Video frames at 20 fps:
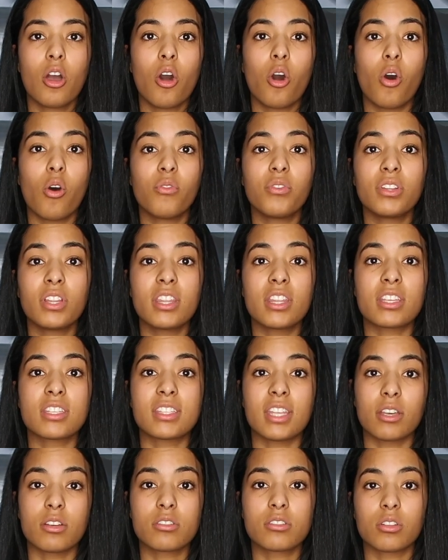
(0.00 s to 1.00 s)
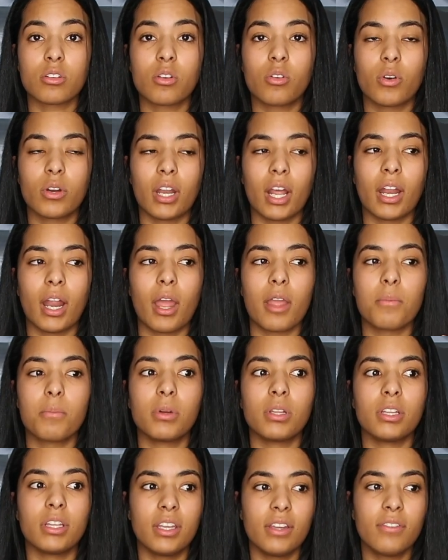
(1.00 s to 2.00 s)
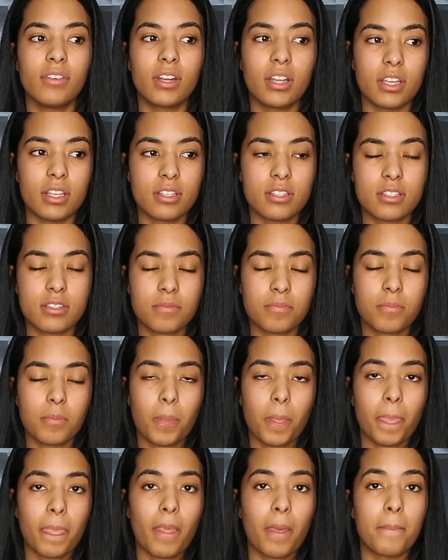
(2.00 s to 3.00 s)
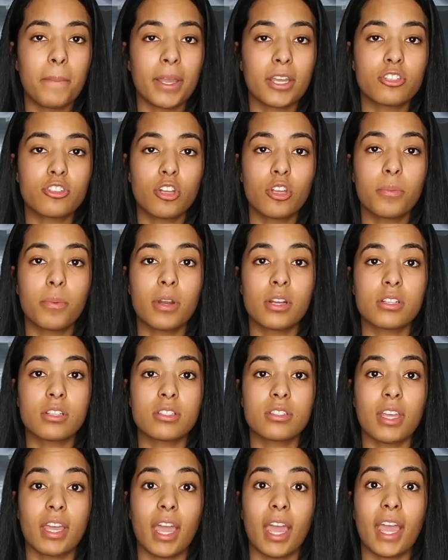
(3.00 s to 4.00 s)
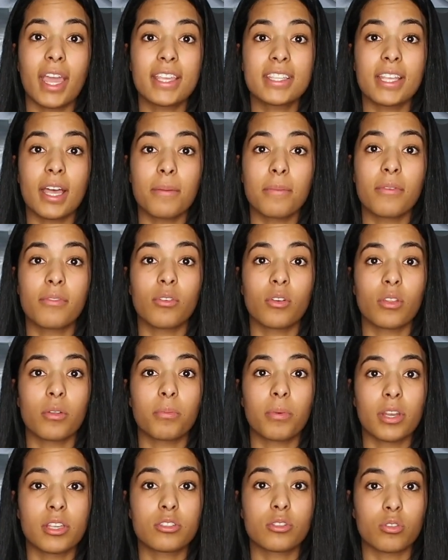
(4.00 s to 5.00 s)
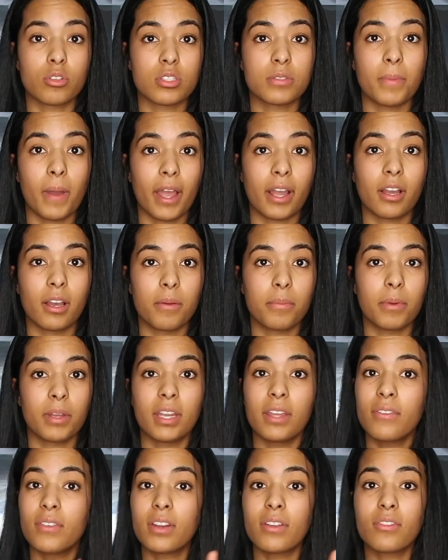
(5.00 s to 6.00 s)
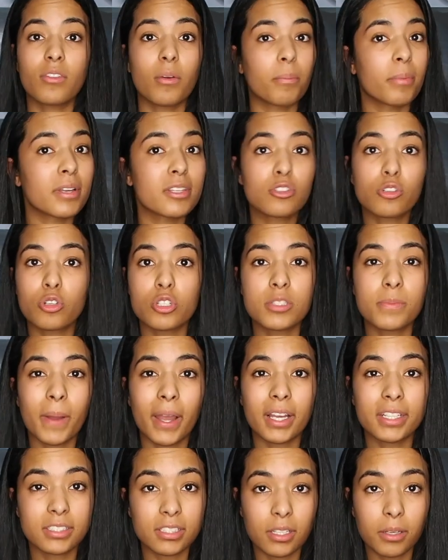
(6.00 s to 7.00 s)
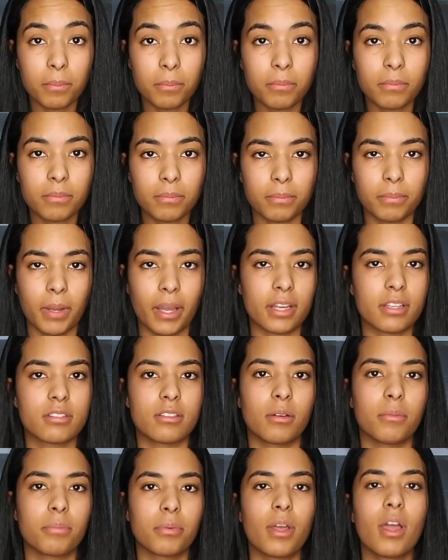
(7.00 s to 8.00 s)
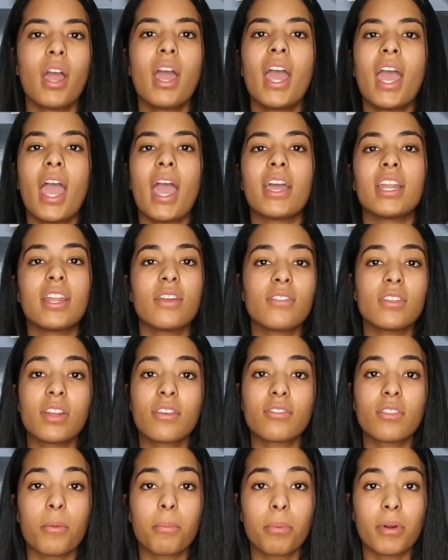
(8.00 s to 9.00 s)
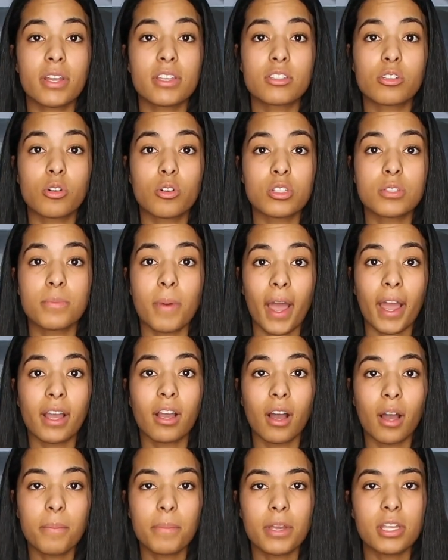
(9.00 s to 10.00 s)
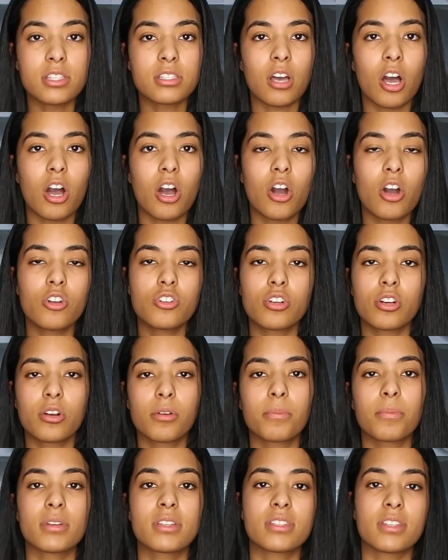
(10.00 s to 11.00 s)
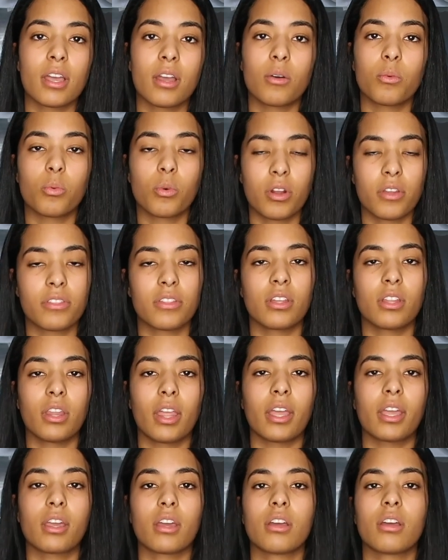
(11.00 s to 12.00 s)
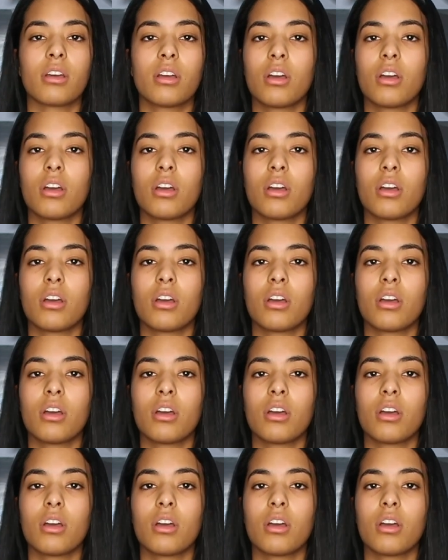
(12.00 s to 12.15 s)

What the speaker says: hopefully the sale's still going on. I believe it is. Make sure you purchase it ASAP before the price goes back up. And even if the price goes back up. And even if the price goes back up, it's 100% worth it. Like,